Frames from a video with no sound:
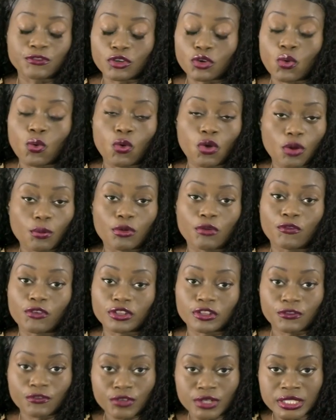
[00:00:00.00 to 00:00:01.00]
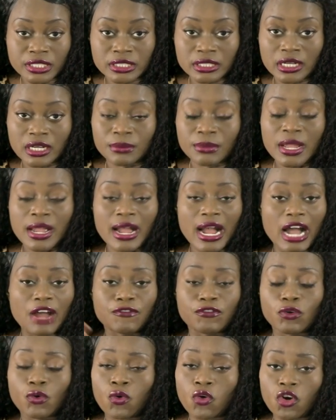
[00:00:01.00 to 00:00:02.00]
feel horrible for the victim. I
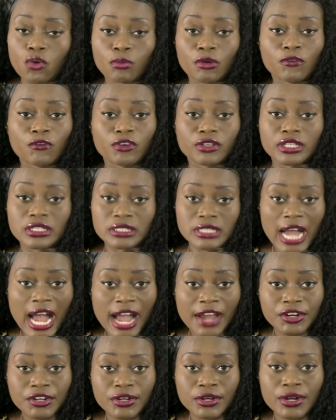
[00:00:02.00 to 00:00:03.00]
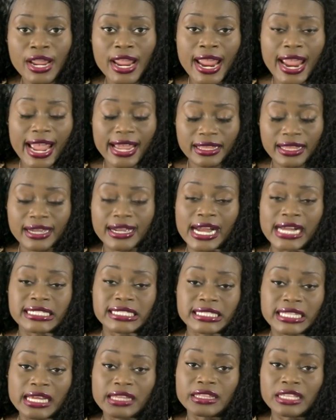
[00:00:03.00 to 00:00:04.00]
feel horrible for the daughter. And like I
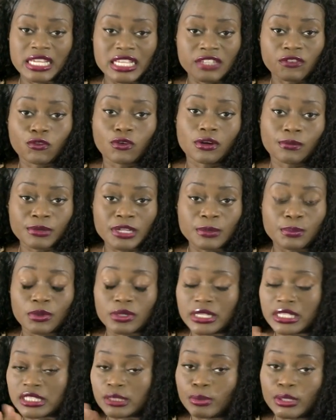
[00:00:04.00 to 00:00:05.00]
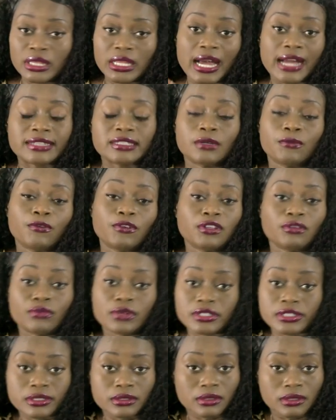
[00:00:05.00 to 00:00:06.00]
said, these 4 people need to be locked up for the
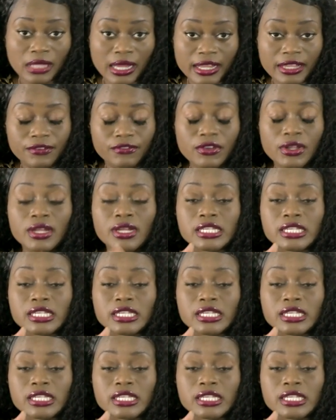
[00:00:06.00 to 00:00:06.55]
rest of their life.